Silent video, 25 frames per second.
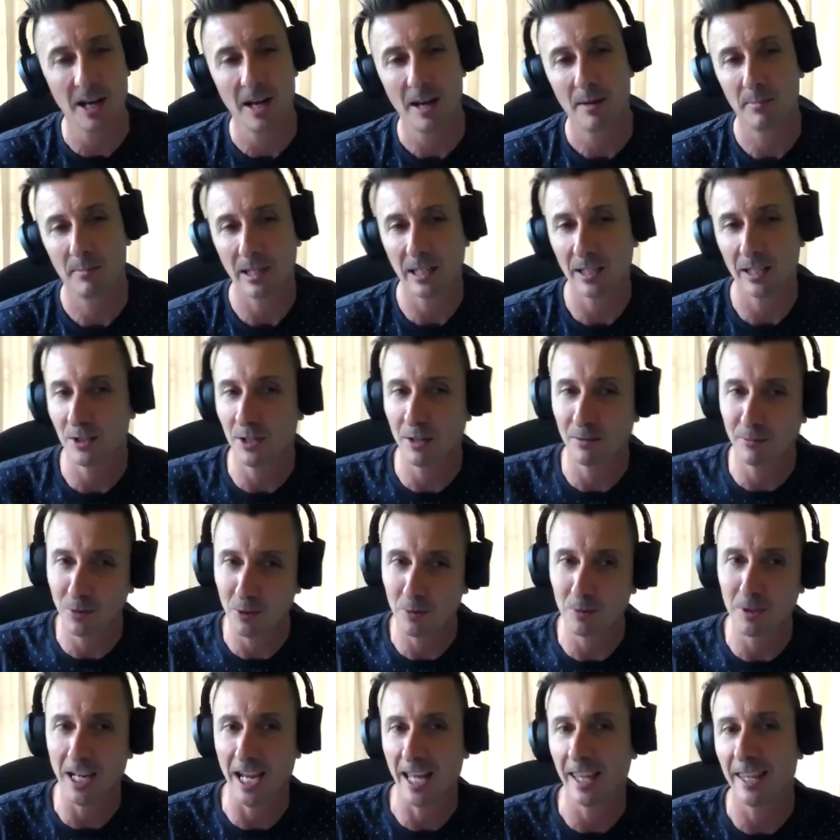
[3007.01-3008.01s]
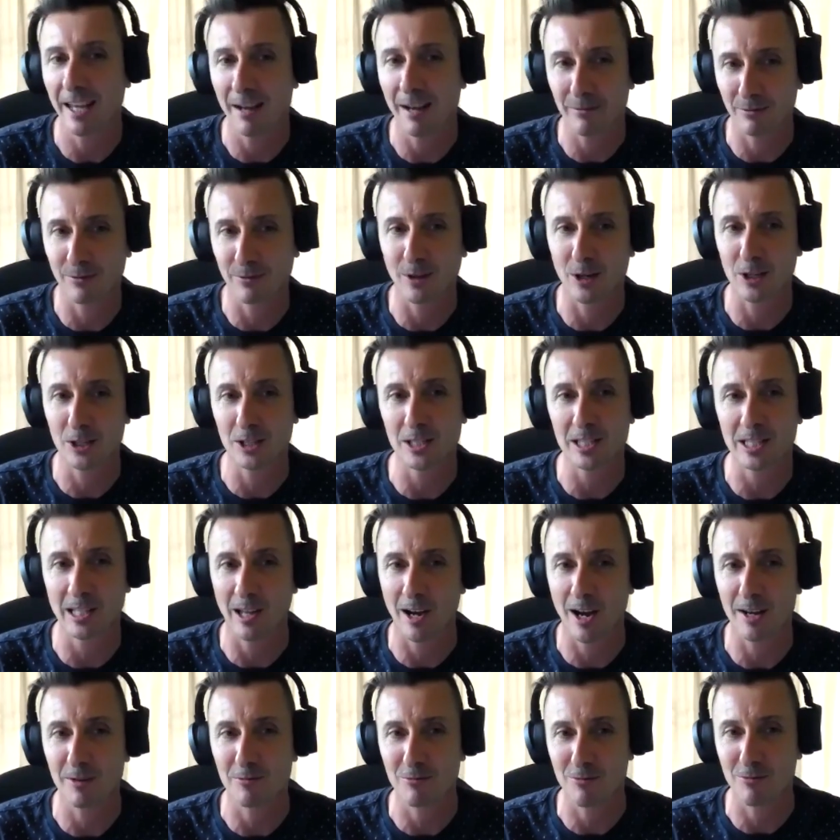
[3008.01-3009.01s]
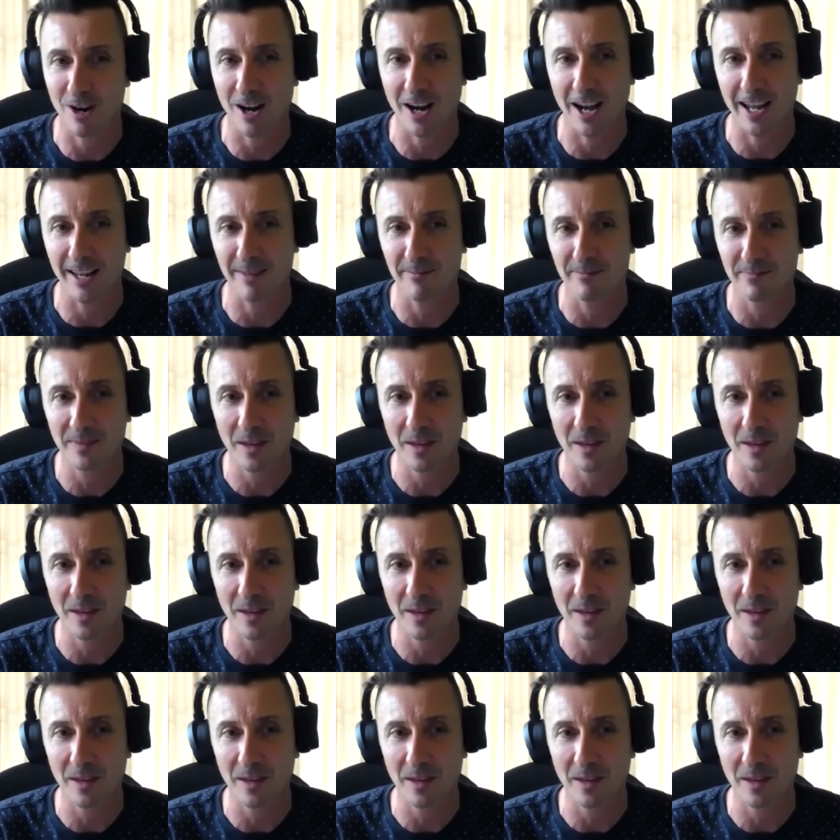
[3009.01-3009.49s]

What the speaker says: Because if you get that first slide right,